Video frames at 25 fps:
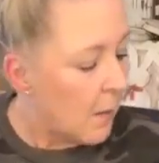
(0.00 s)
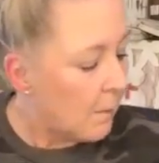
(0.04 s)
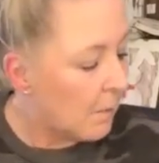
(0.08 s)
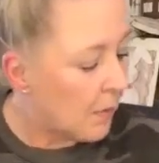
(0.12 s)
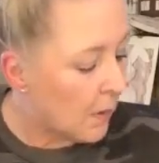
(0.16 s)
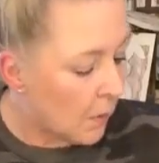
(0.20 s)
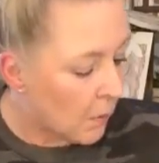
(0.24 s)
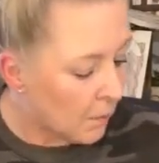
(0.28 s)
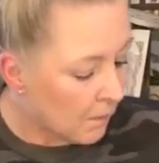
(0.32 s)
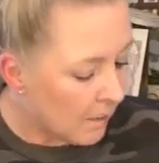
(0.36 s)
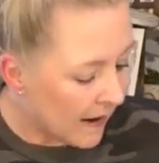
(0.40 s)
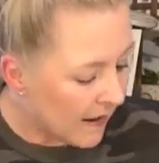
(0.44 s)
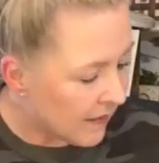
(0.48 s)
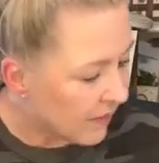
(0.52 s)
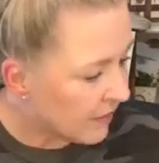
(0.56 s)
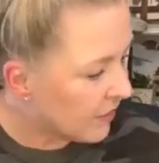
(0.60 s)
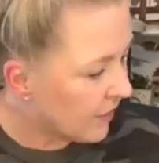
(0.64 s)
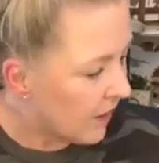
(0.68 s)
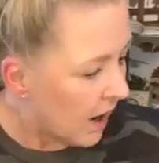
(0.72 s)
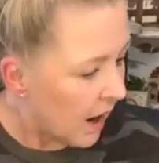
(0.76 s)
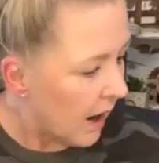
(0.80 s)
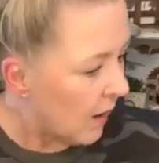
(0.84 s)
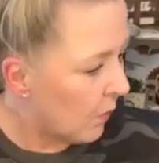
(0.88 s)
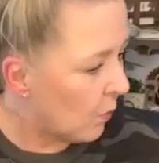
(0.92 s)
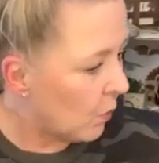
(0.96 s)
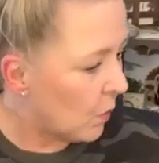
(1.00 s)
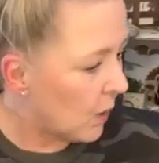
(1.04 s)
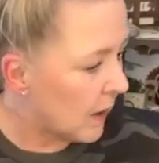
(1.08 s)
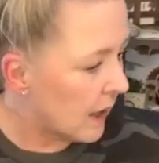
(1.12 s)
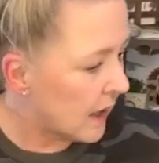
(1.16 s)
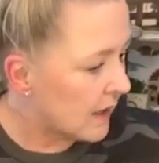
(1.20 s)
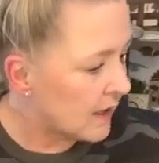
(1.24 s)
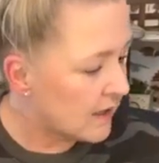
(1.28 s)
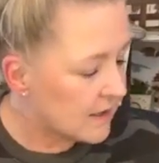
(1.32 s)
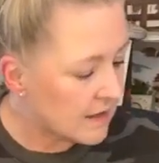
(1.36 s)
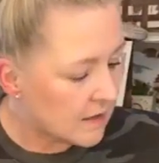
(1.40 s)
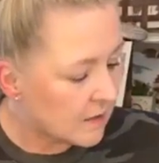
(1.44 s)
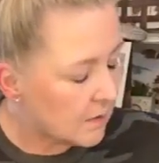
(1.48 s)
But my thought
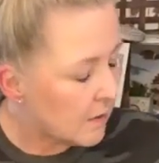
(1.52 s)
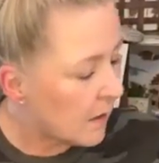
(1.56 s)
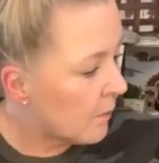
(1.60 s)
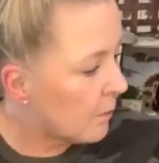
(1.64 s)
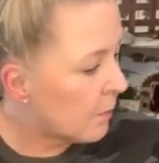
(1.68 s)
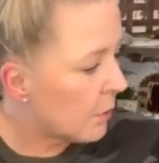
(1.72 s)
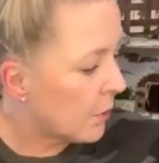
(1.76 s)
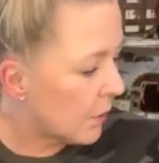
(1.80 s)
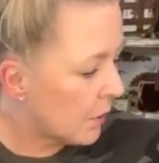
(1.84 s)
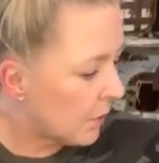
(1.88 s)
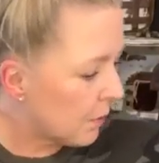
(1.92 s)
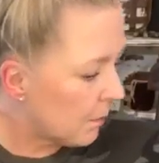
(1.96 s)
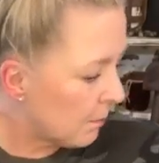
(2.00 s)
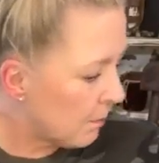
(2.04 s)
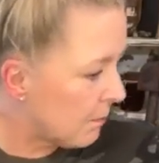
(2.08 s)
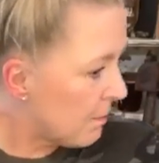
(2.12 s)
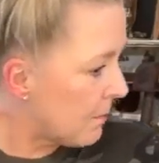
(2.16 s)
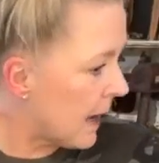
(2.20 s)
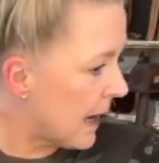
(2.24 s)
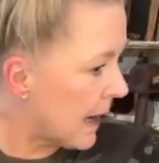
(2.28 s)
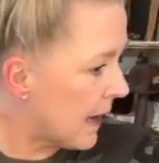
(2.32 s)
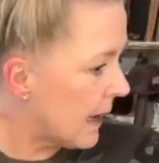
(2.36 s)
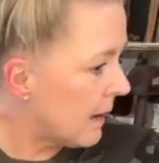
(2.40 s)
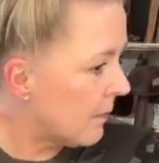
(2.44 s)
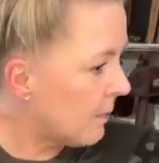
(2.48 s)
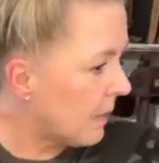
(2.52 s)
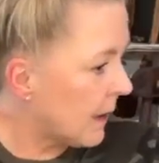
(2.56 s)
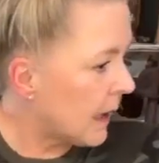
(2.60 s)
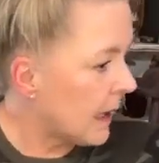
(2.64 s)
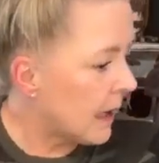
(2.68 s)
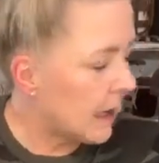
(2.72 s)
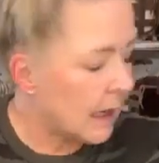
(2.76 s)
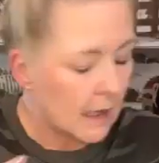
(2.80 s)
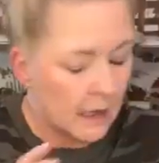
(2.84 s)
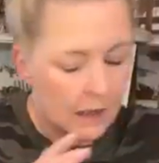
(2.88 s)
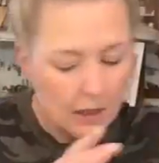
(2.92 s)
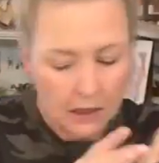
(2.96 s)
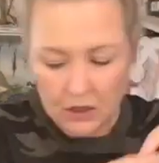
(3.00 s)
was
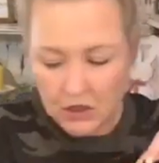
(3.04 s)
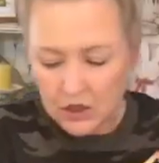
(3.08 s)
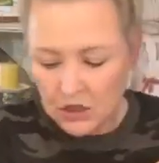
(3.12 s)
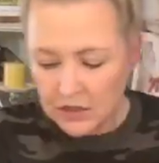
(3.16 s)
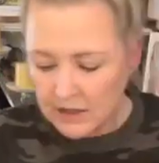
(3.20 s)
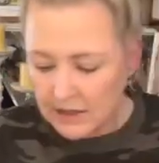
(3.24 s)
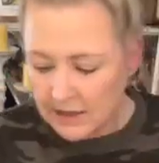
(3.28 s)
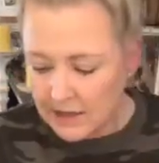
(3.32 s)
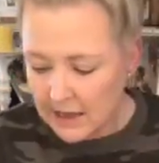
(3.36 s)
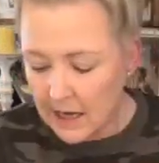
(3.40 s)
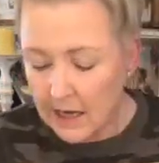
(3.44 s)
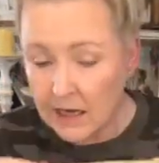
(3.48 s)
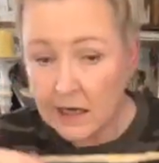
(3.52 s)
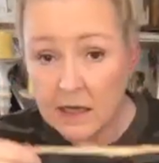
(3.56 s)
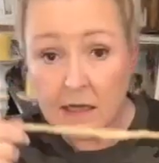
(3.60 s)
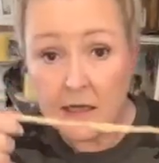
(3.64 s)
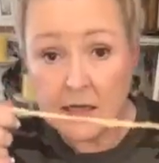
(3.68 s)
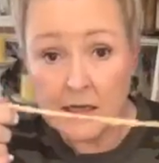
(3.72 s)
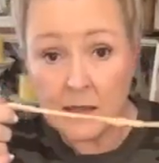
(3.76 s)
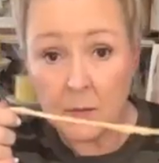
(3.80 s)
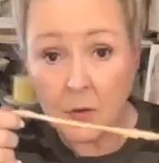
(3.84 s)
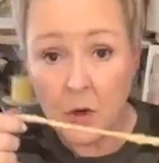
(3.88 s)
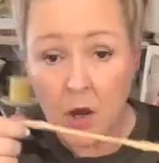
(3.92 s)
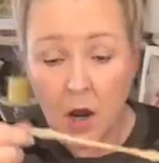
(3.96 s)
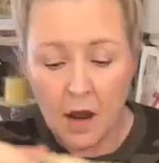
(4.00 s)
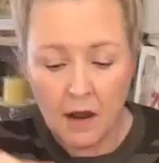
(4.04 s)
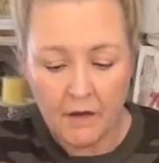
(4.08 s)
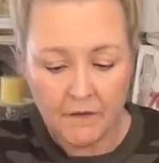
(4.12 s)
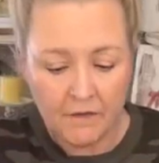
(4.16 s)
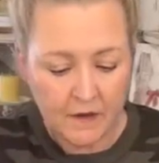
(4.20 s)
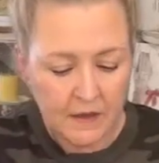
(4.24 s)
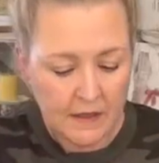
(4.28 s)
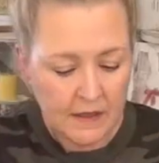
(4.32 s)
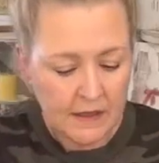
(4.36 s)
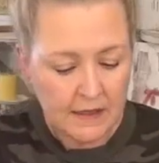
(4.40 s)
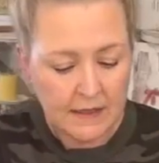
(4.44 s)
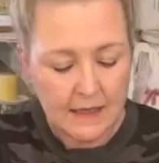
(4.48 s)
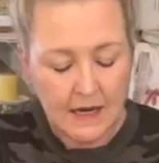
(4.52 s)
maybe just taking some
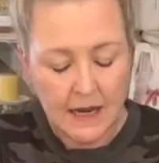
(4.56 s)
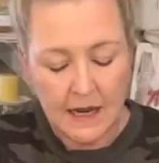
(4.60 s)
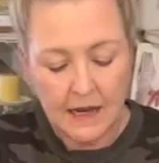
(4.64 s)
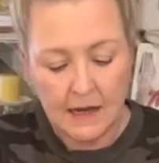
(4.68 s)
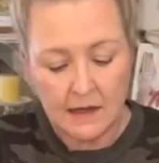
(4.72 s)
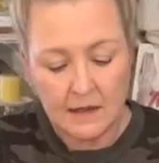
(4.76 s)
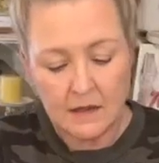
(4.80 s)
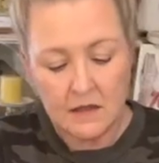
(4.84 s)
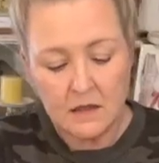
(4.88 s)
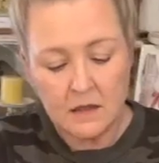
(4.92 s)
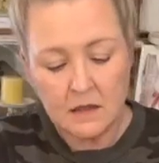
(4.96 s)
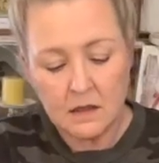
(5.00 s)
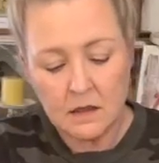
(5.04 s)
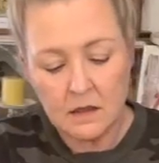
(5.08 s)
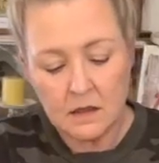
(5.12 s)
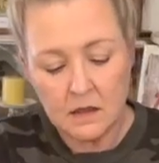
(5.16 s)
coffee stained,